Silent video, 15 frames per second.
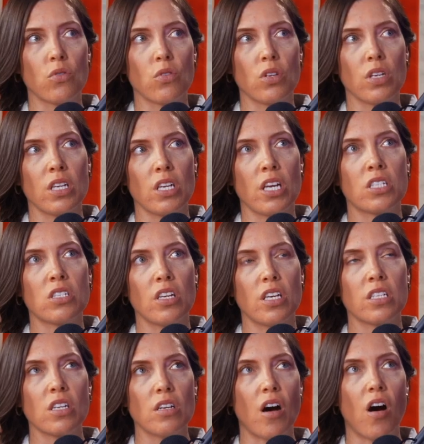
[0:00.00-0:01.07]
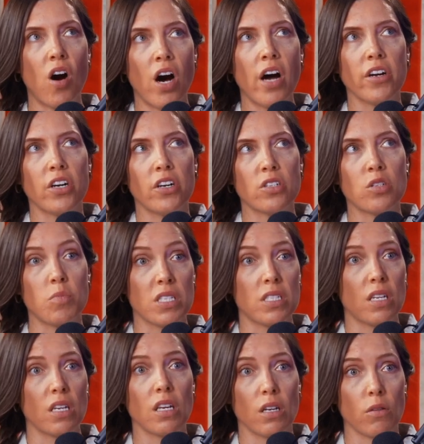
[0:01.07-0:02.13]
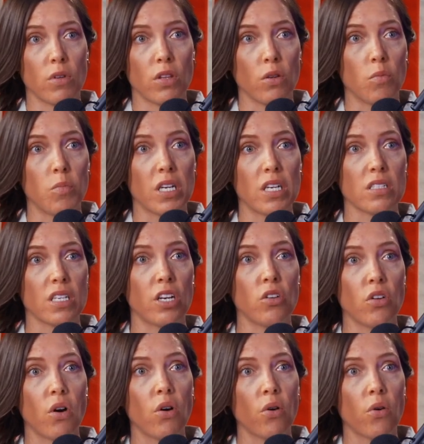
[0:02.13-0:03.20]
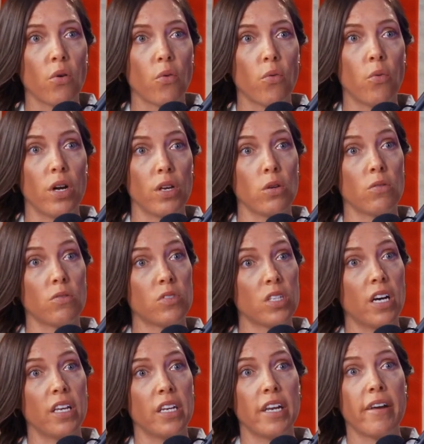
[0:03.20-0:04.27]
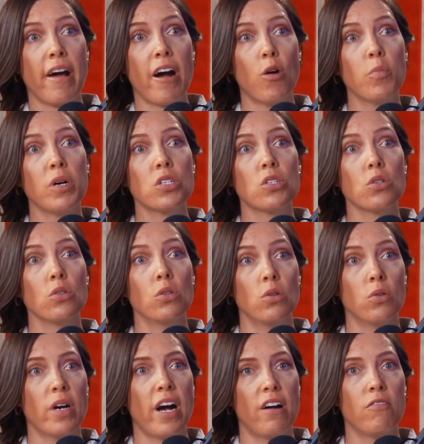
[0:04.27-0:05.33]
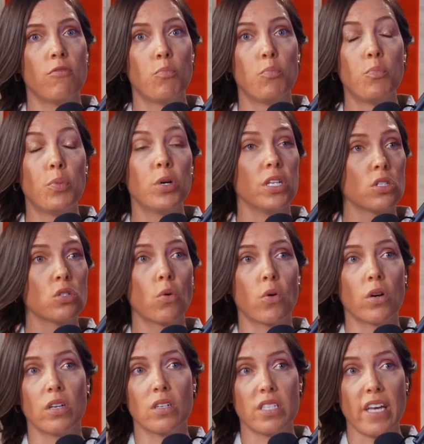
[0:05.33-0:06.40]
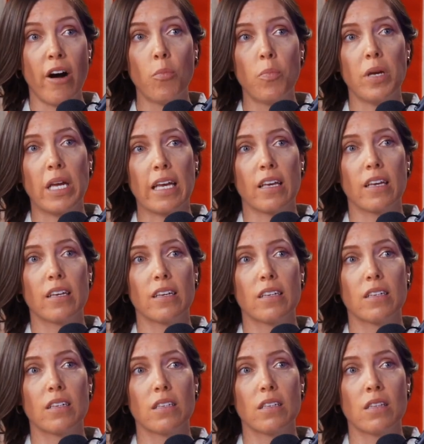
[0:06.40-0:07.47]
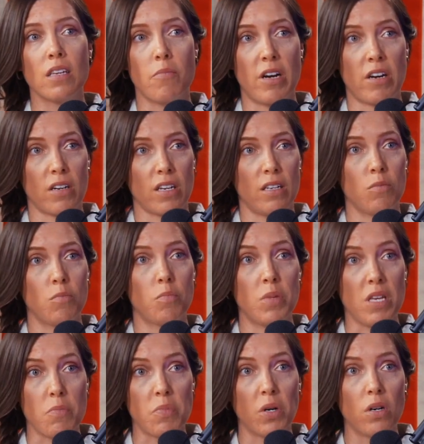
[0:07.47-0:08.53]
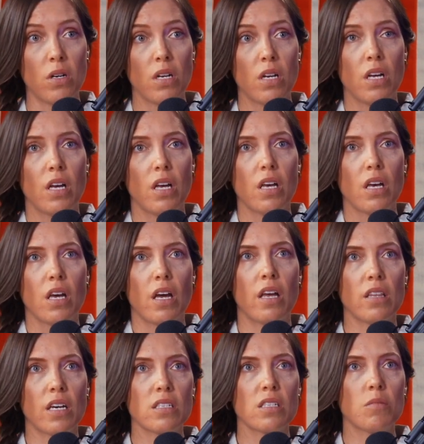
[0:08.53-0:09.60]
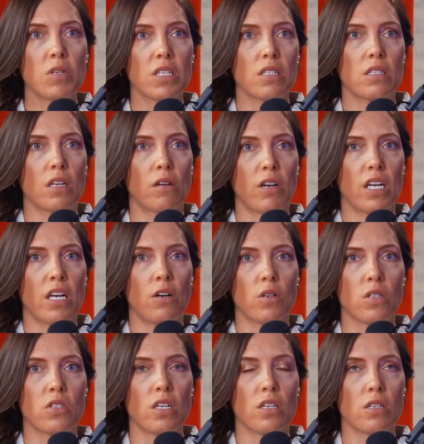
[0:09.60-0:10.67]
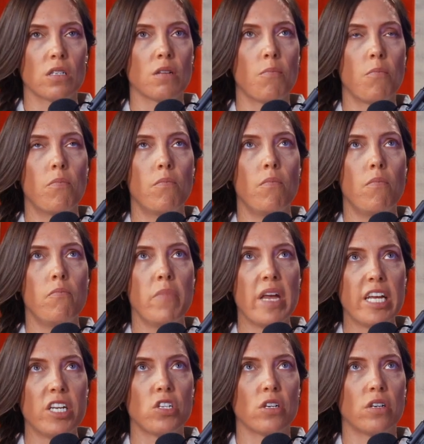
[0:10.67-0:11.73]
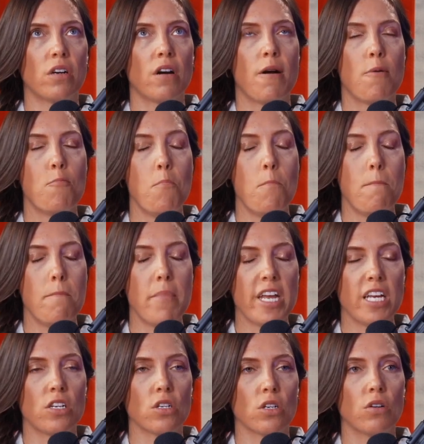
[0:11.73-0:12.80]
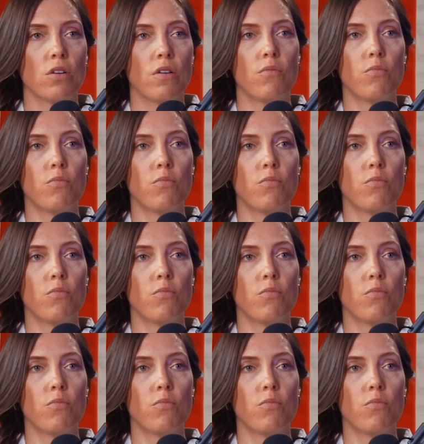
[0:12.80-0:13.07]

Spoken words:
it's an honor to be sitting here with you because I know what you have done and how much you have put towards helping the American people. And that's the biggest thing right now is there is a major, major